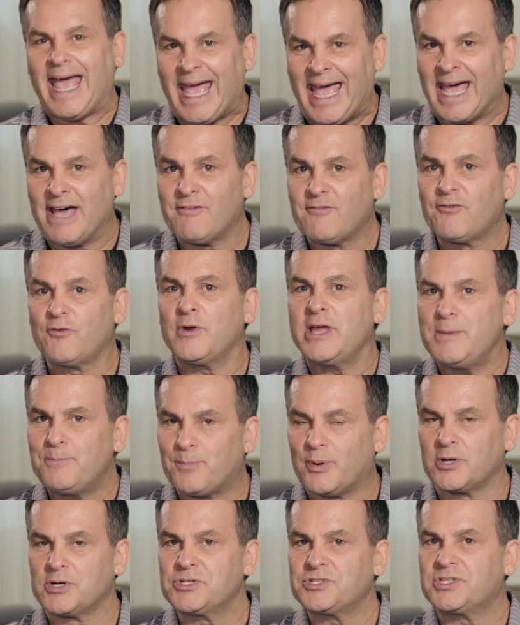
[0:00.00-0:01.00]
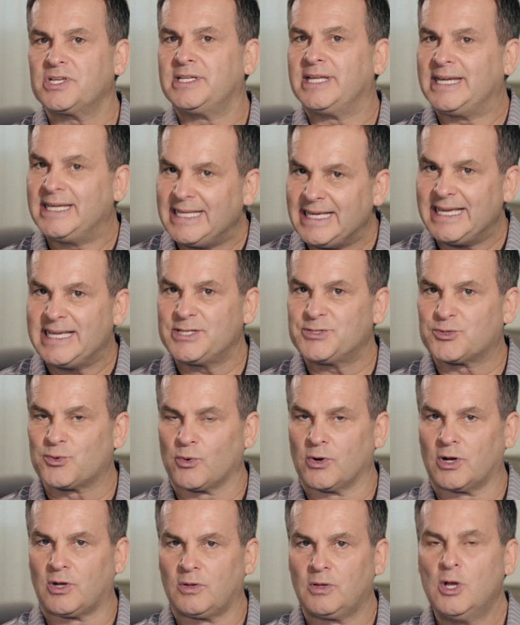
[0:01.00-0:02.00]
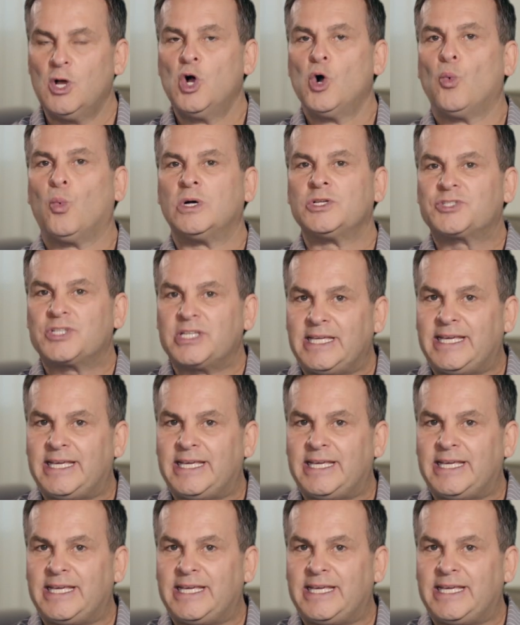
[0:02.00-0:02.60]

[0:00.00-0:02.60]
Every person in Israel was